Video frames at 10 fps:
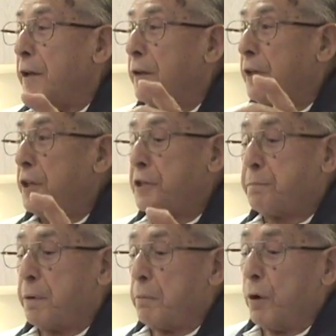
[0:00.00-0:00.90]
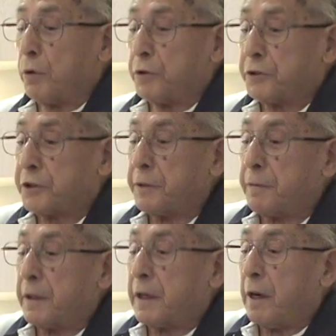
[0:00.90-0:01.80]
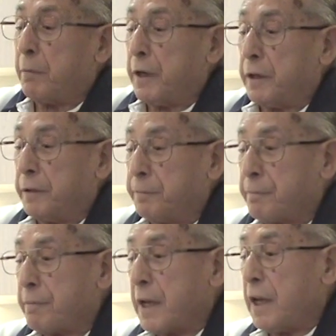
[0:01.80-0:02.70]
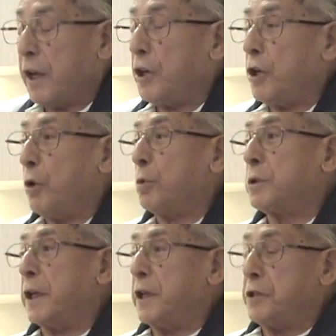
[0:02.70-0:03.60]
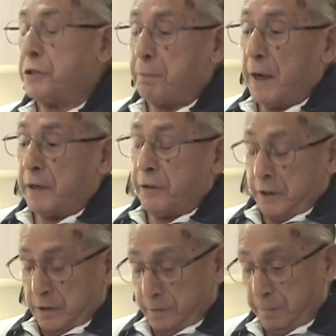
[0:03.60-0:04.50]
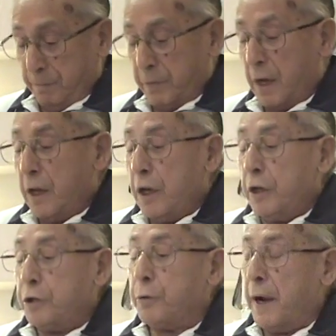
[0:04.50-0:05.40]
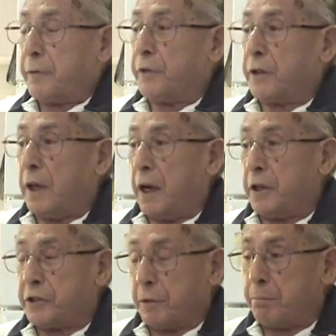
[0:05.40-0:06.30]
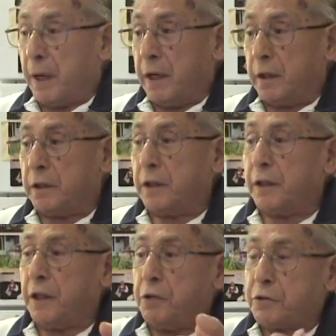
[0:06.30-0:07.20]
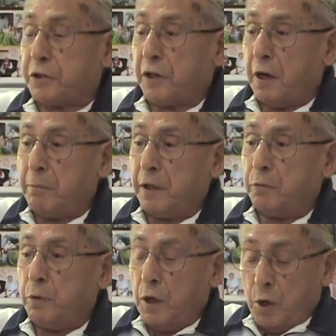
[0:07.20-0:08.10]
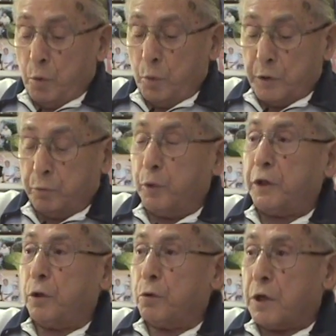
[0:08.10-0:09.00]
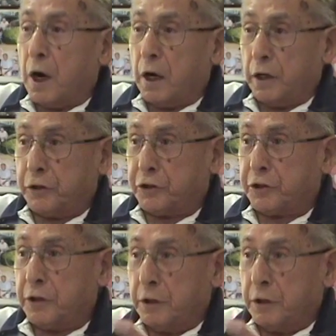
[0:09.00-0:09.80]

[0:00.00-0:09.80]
These promoters come in the old days back then, to advertise a band. They used to come in with window cards.